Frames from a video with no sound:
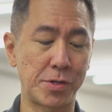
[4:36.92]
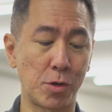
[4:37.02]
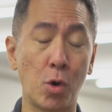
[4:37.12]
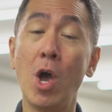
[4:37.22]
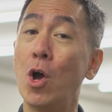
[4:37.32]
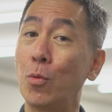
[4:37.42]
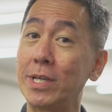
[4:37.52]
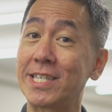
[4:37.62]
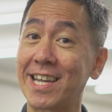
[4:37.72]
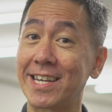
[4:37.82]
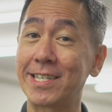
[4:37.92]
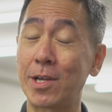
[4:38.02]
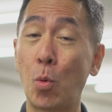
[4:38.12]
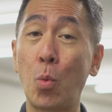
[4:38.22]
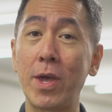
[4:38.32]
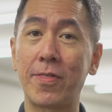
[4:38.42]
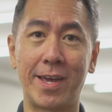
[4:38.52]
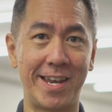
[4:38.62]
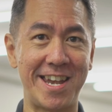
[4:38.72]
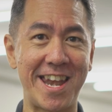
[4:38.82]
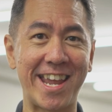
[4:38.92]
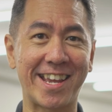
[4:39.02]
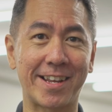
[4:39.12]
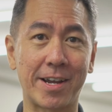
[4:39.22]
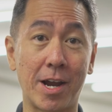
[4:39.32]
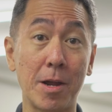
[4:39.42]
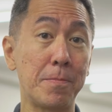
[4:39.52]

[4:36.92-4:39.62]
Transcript: So we started with a naked car,